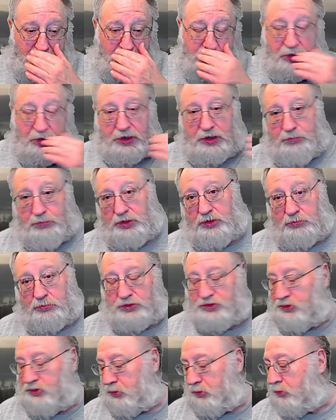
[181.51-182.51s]
money, but number
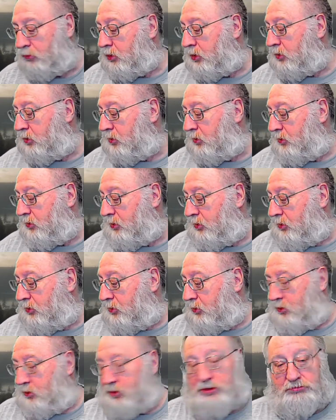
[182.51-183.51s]
two,
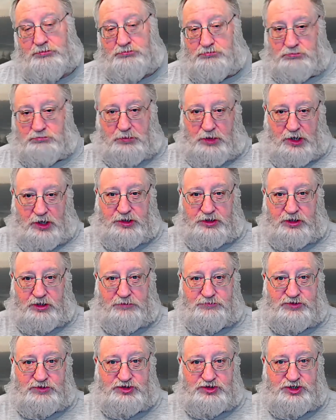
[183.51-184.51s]
I
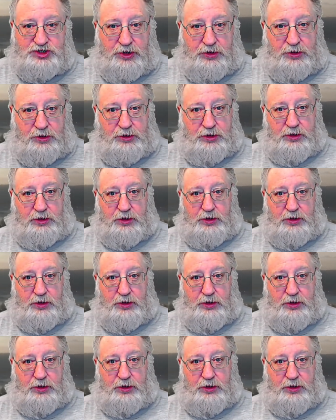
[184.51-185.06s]
give to charity.